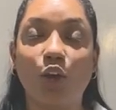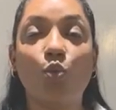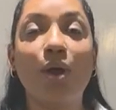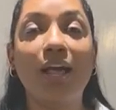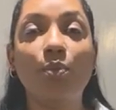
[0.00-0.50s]

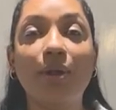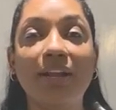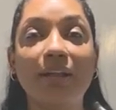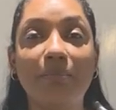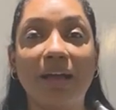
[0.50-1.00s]
While
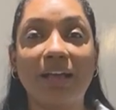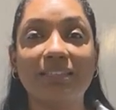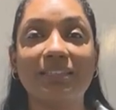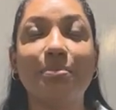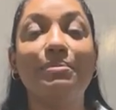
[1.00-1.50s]
wearing a
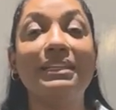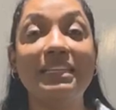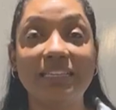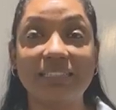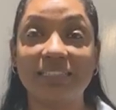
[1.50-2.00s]
mask,
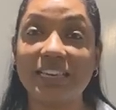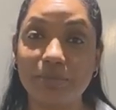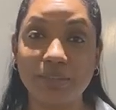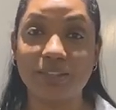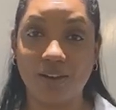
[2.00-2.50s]
please
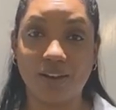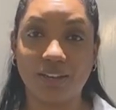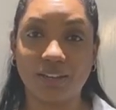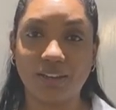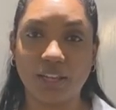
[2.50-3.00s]
keep it
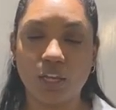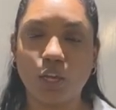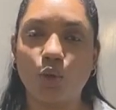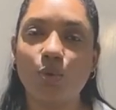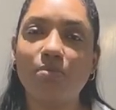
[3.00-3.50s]
on.
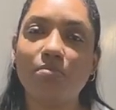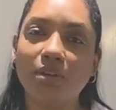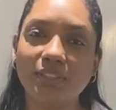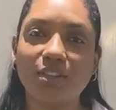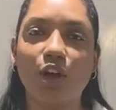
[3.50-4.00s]
We
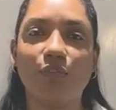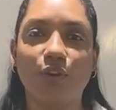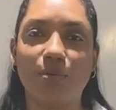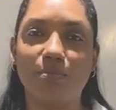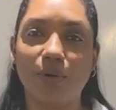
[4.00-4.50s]
must cover
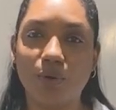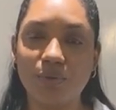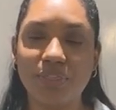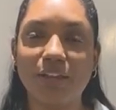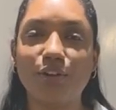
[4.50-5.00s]
our
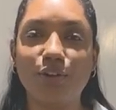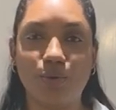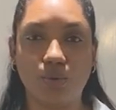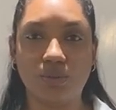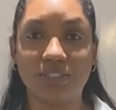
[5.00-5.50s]
mouth and our
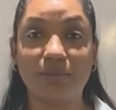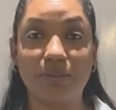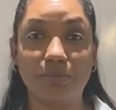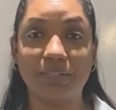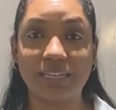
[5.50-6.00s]
nose to
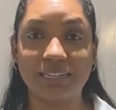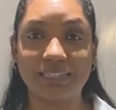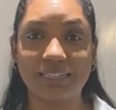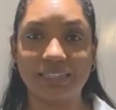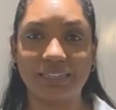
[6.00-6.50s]
be
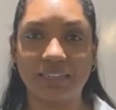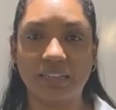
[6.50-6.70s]
protected.